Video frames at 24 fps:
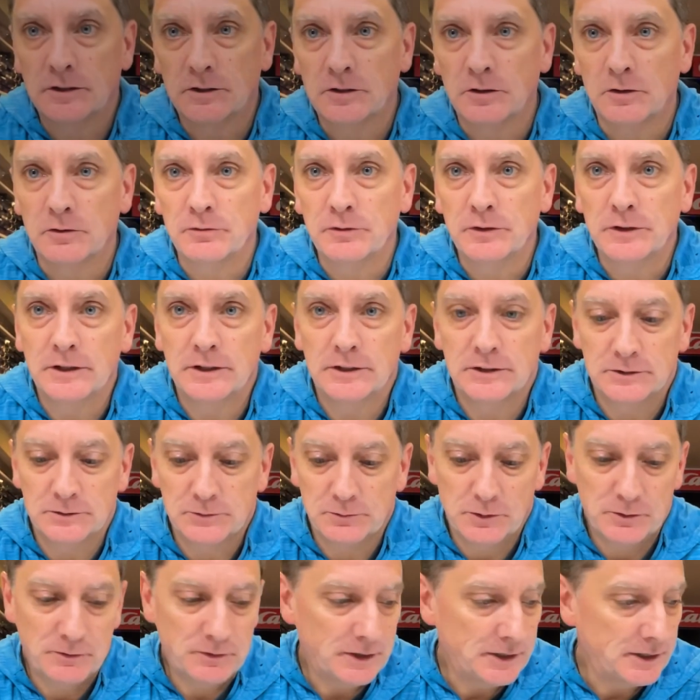Car fans,
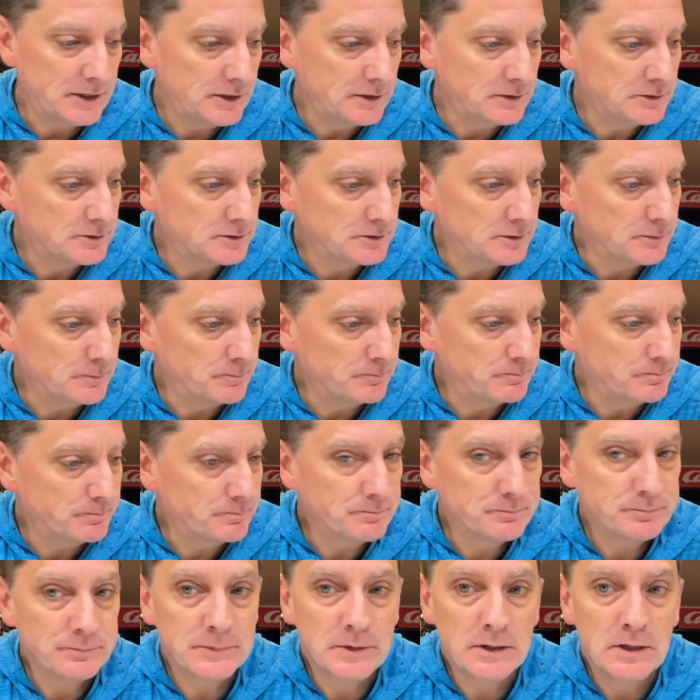we've had some
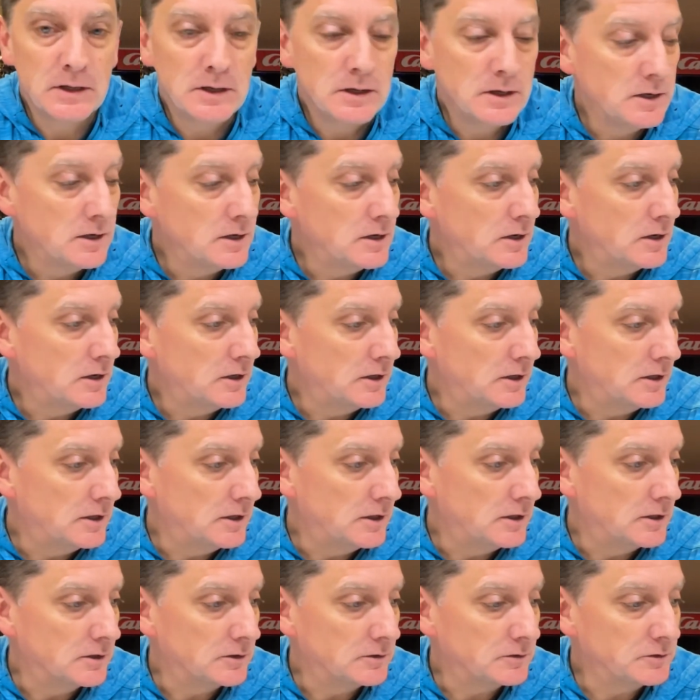
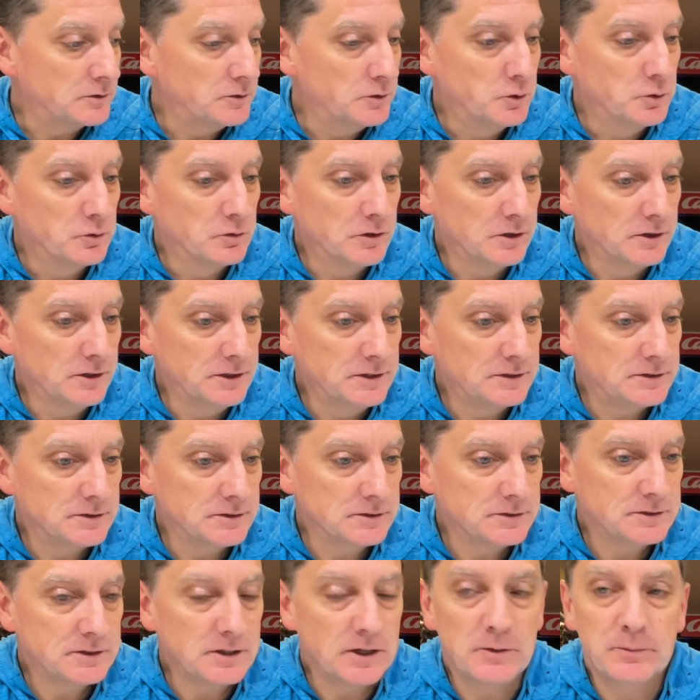new releases
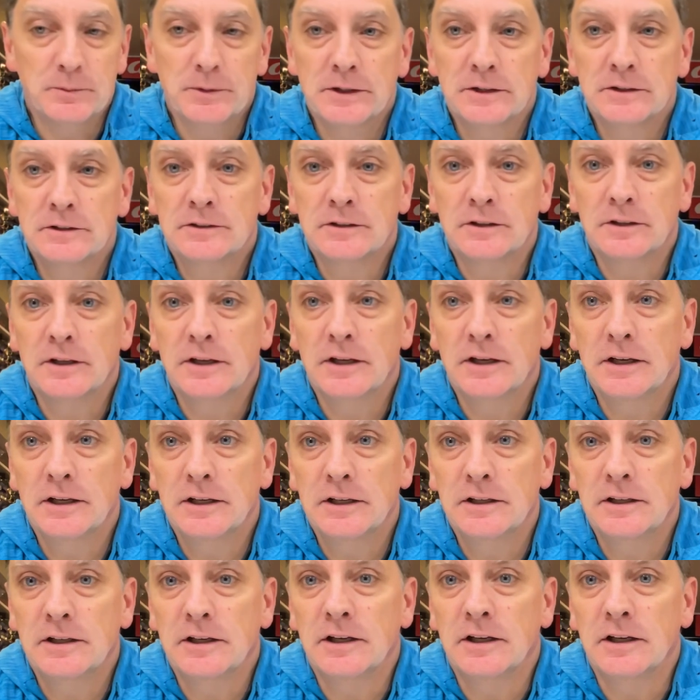come in
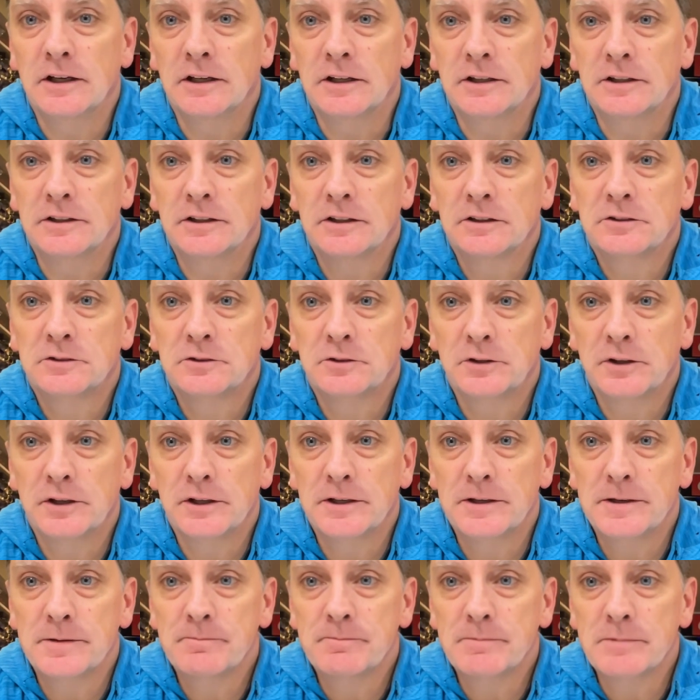today and
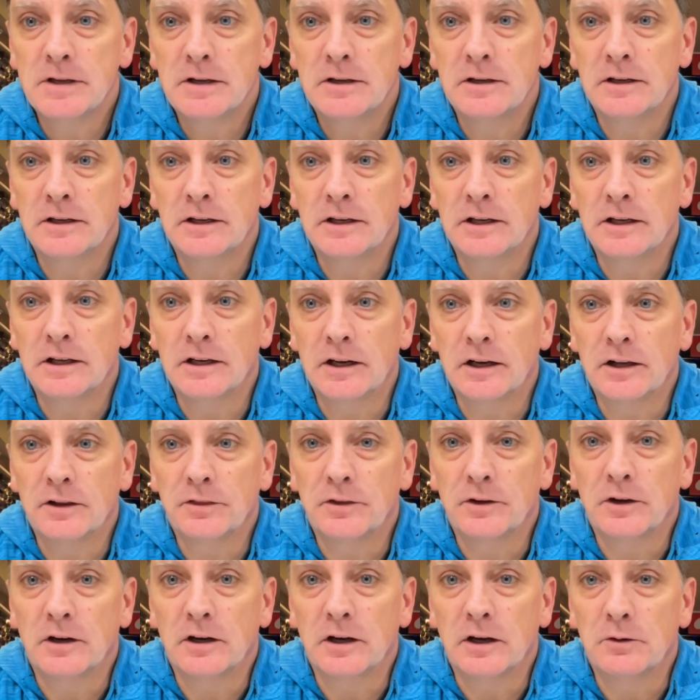yesterday, and I
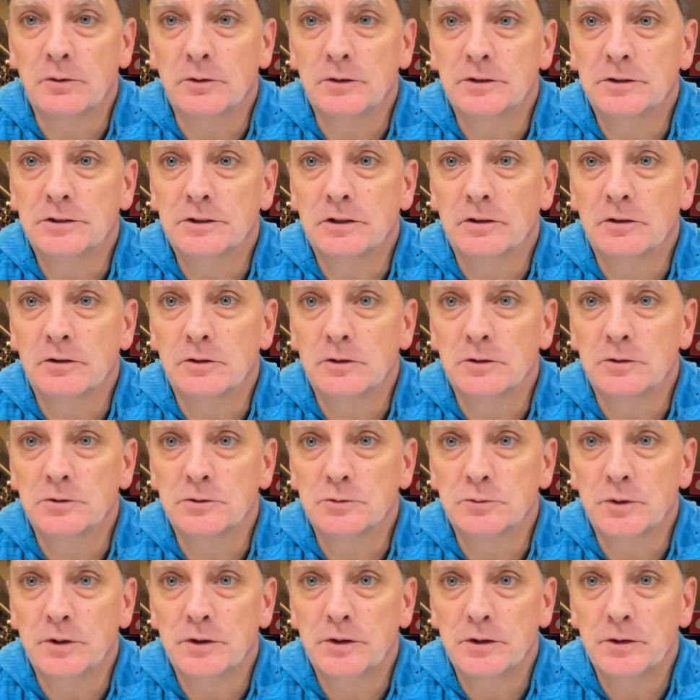thought I would share those
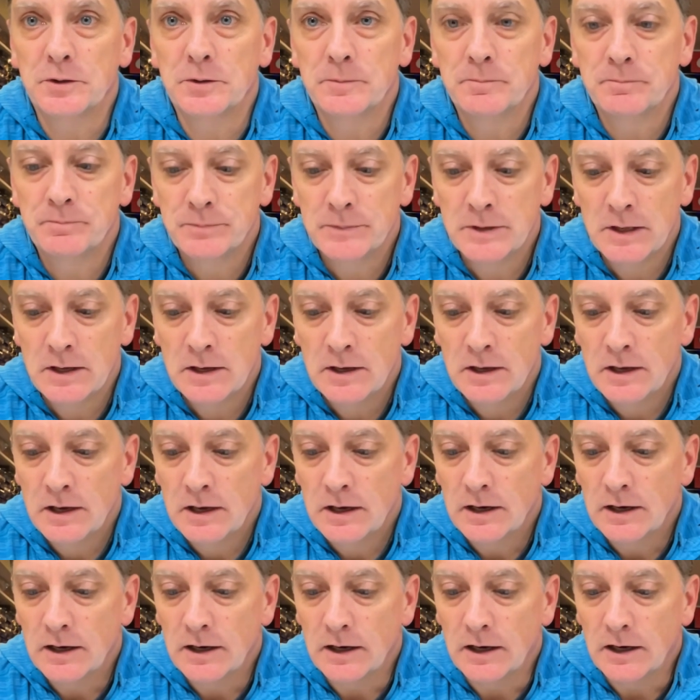with you.
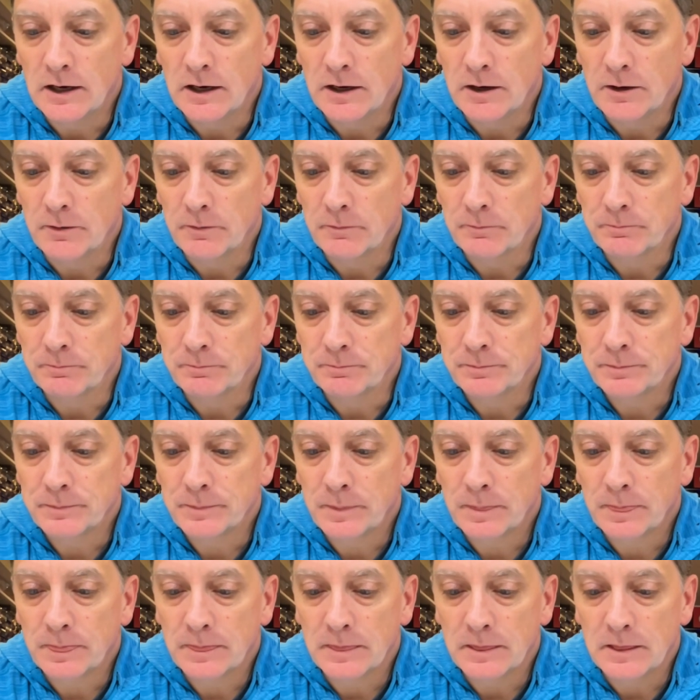I
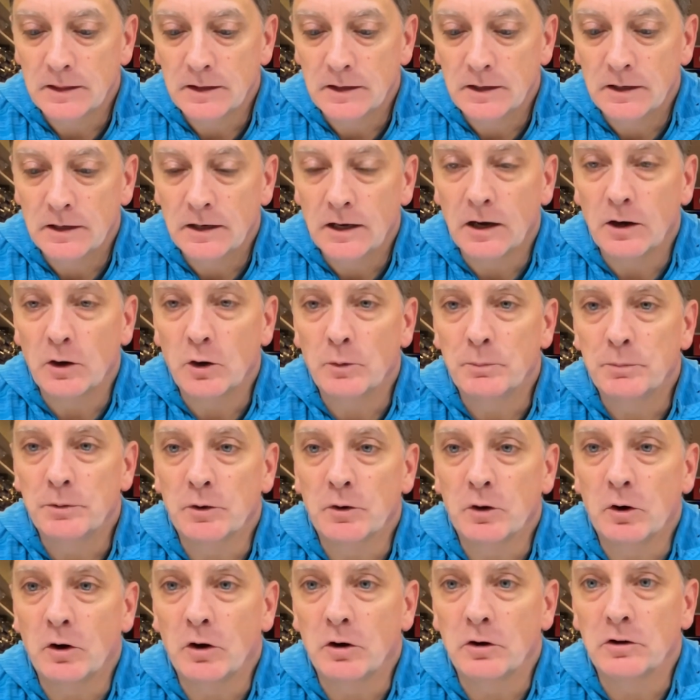hope
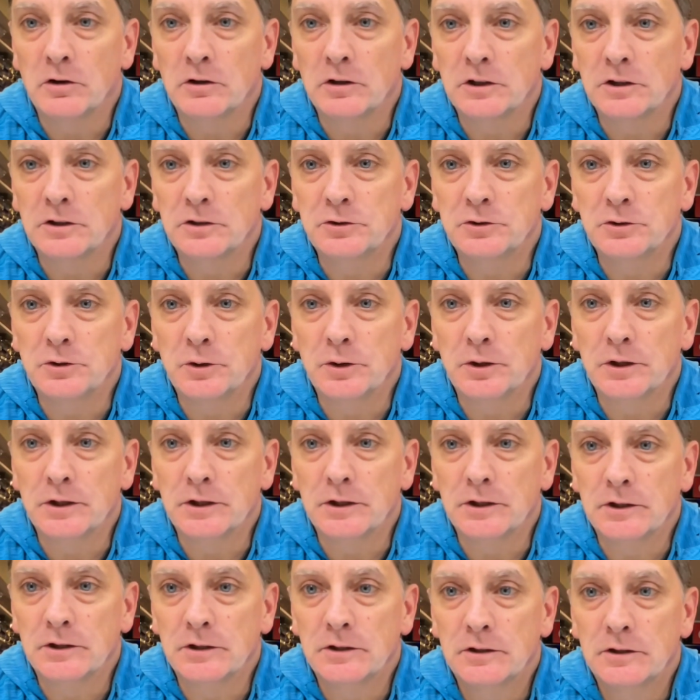you're all
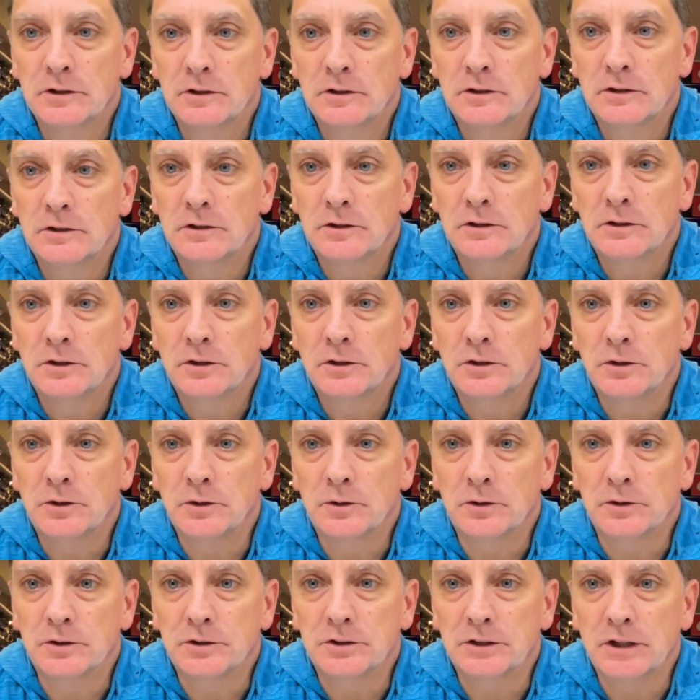enjoying
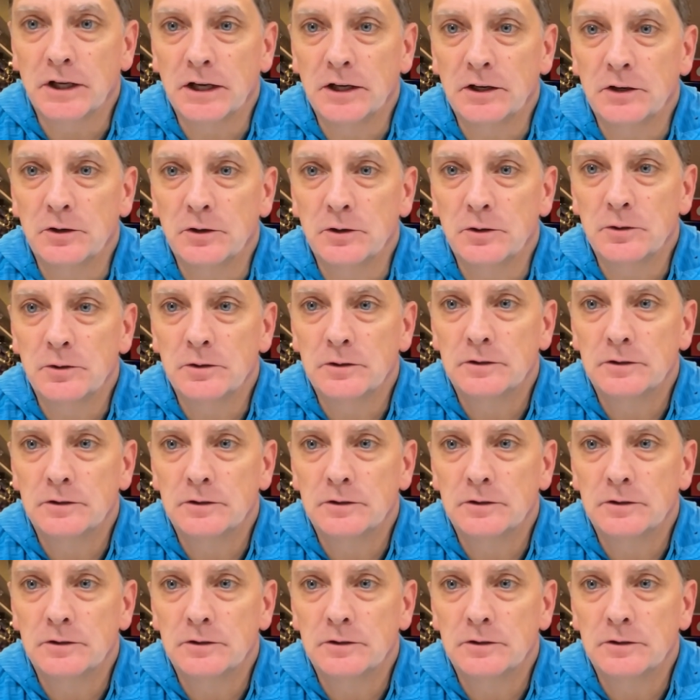your Shadow.